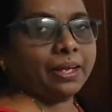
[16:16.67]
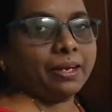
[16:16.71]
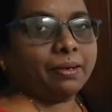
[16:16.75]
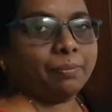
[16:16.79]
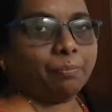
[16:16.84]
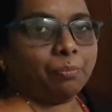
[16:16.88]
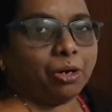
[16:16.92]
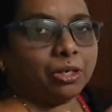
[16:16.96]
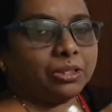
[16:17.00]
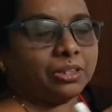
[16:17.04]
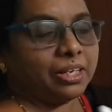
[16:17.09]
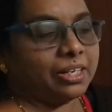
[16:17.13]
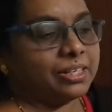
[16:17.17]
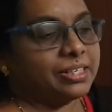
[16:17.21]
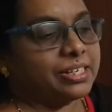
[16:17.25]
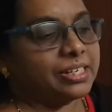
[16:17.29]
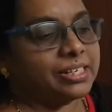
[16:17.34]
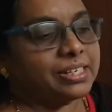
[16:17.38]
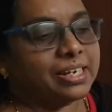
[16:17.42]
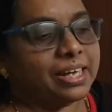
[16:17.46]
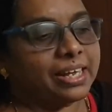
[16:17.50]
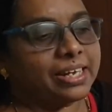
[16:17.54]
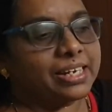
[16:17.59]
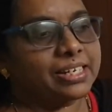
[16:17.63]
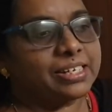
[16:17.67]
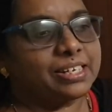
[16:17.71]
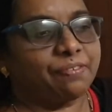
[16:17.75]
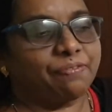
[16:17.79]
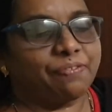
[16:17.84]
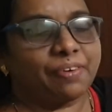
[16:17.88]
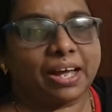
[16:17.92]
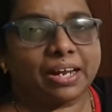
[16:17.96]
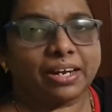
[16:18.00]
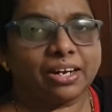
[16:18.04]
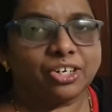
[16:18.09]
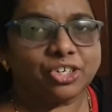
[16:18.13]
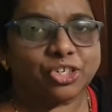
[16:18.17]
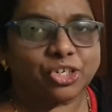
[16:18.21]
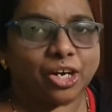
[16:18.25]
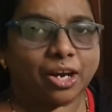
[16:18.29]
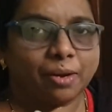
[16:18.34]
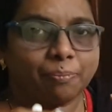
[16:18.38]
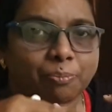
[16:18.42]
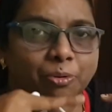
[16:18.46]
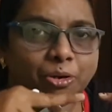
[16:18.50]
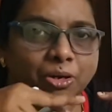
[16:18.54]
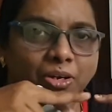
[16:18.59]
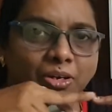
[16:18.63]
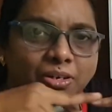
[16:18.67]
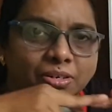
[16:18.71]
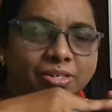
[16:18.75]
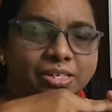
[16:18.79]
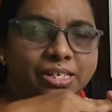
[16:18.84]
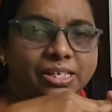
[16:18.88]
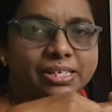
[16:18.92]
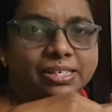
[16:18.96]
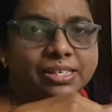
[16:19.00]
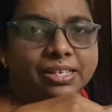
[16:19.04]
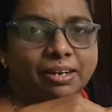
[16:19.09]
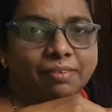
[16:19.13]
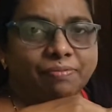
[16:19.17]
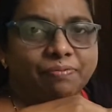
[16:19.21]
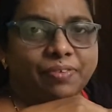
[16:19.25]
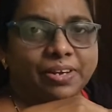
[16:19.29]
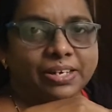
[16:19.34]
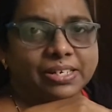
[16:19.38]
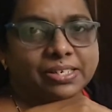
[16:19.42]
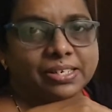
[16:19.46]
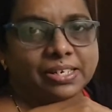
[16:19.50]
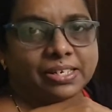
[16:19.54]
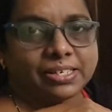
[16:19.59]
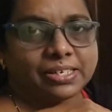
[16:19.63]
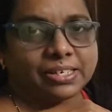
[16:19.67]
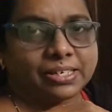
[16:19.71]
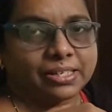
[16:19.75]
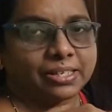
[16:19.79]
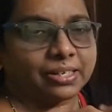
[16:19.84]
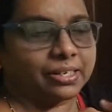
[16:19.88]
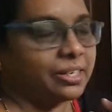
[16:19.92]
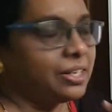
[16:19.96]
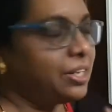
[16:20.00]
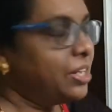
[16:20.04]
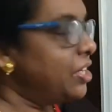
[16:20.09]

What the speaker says: Both are just like it's a funnel shape, you know, just they'll fix each other.